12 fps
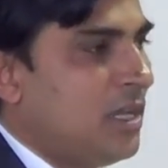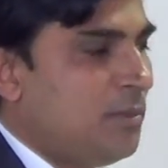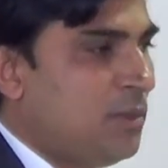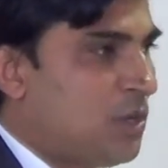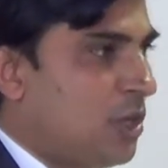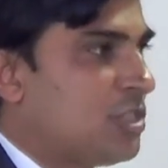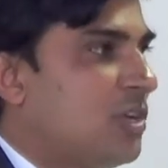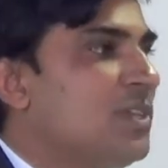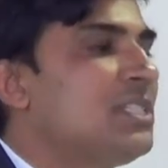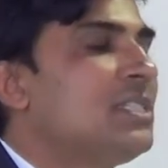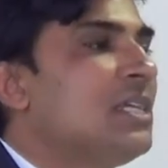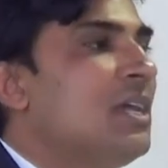because of
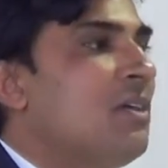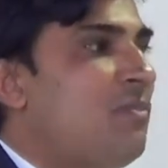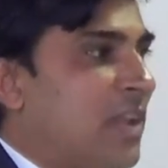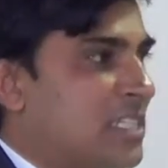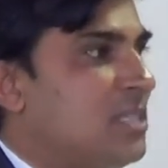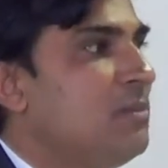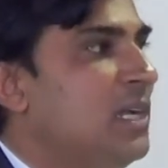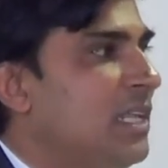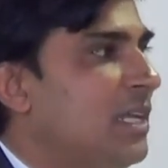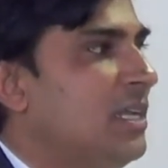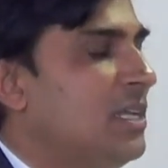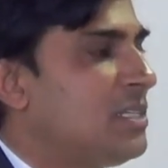his
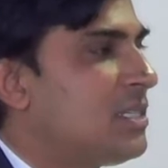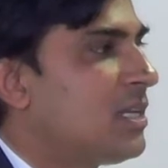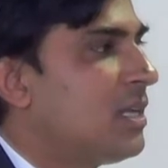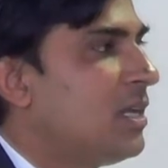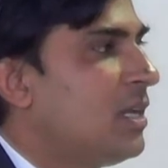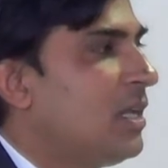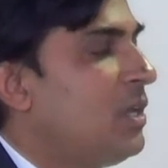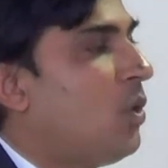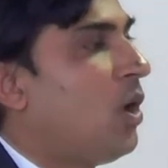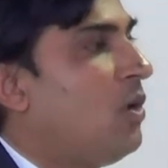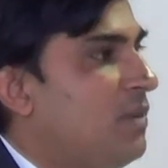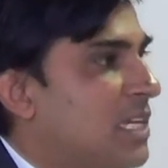flexibility in nature, he
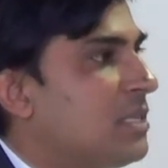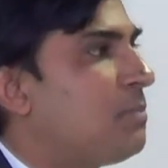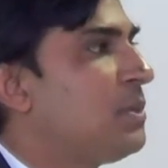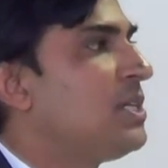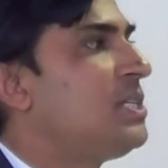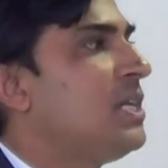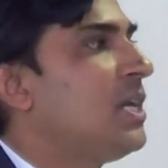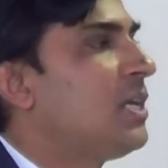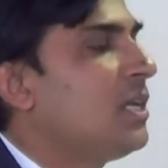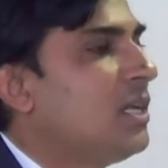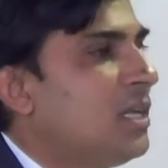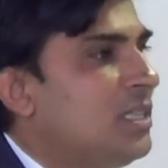always
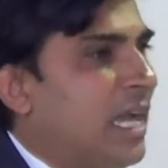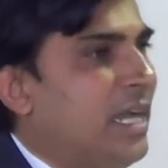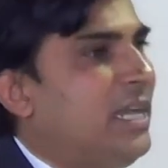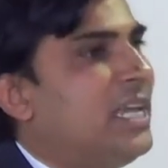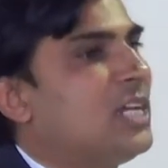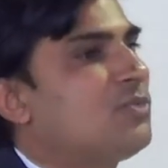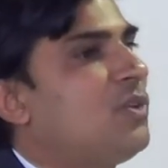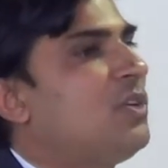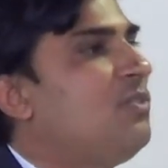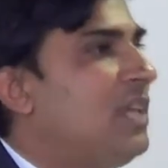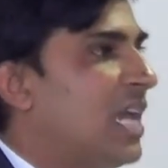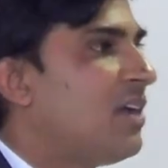appreciates the ideas what
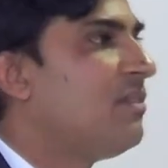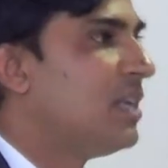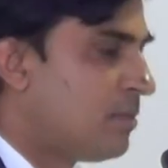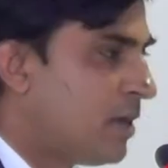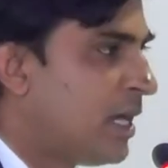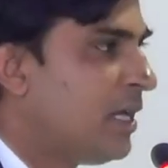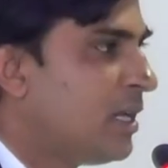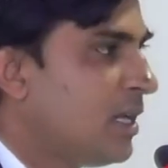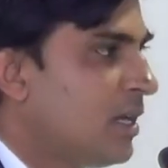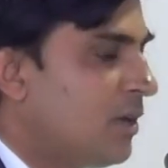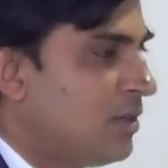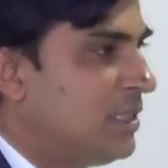we have in our mind.
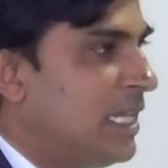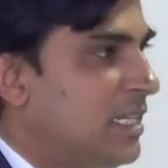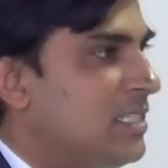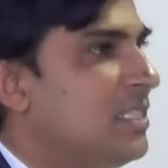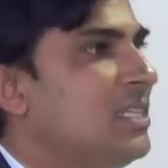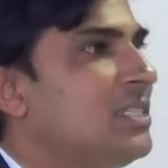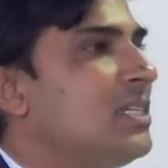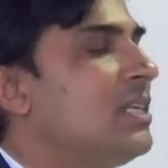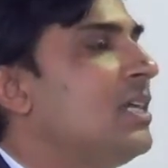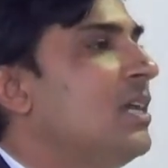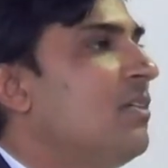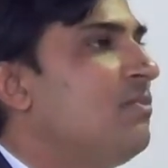That is the reason
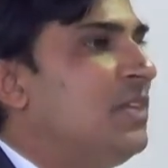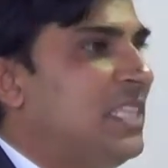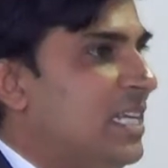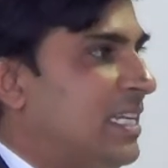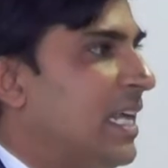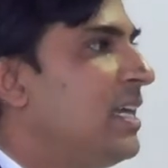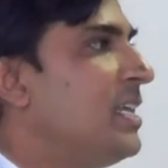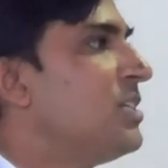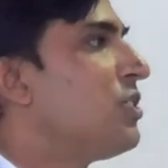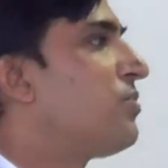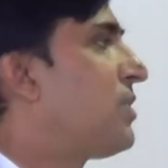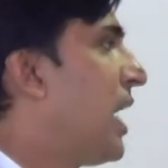within 10
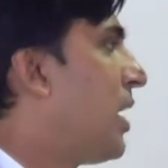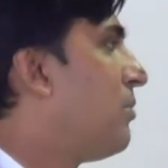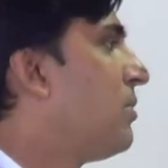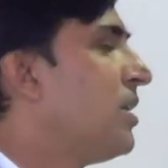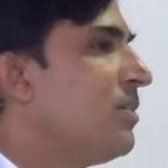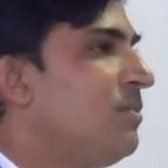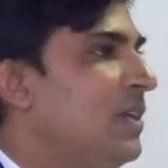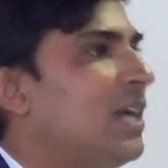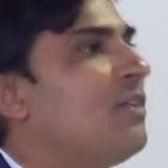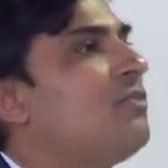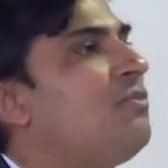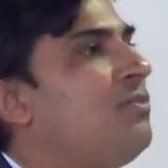days of time, we
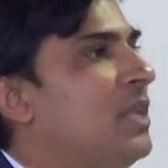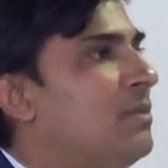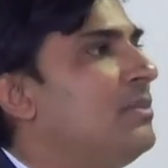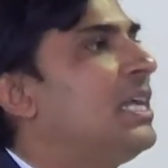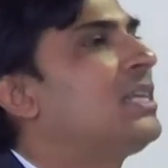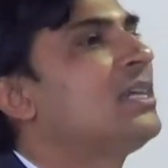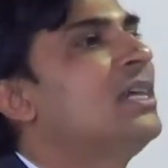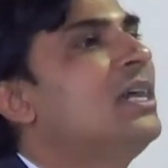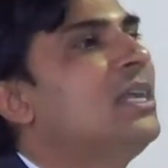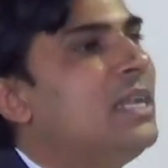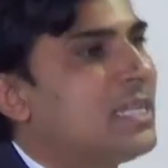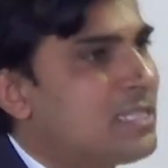have framed that
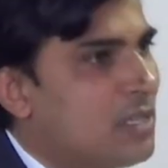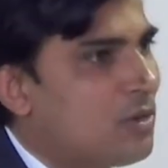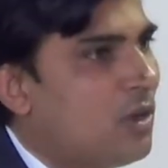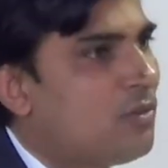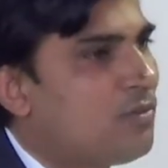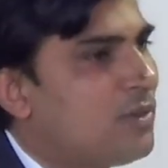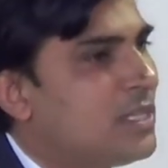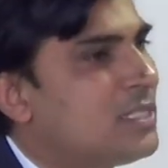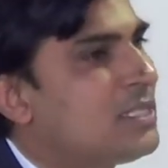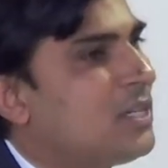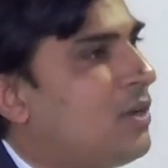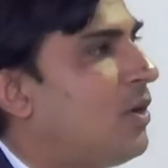national
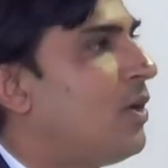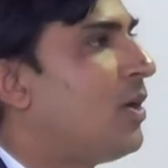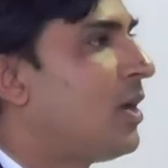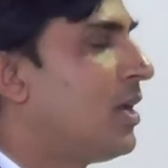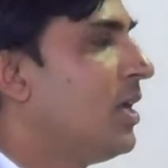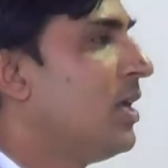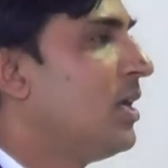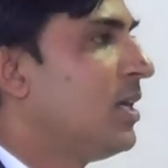conference, or